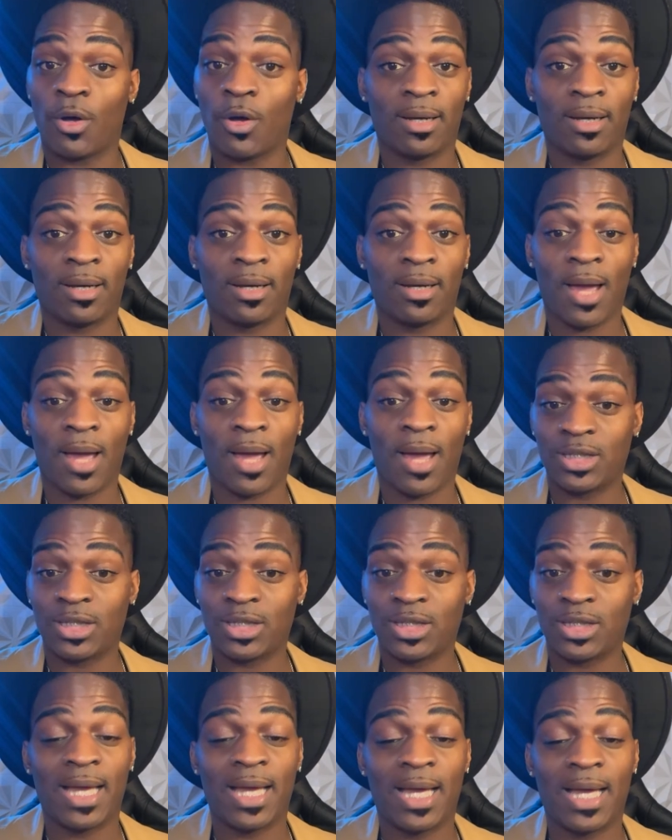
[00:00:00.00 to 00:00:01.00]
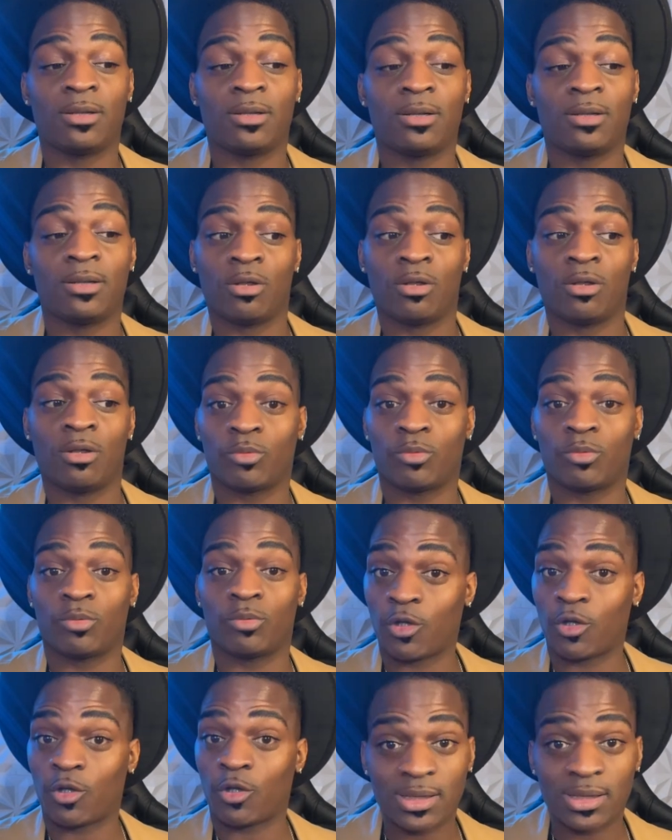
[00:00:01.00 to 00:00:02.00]
ahead and apologize and,
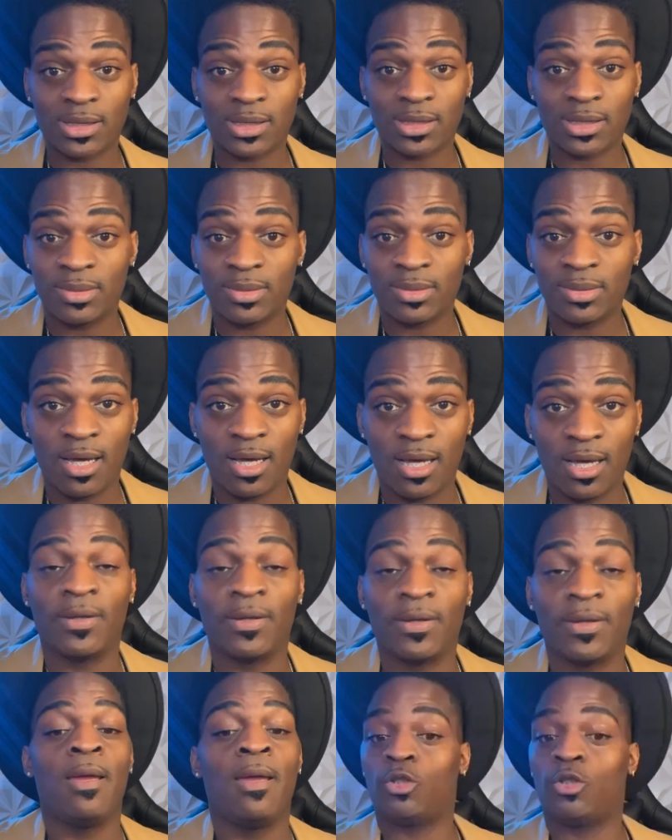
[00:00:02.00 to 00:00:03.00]
retract some stuff.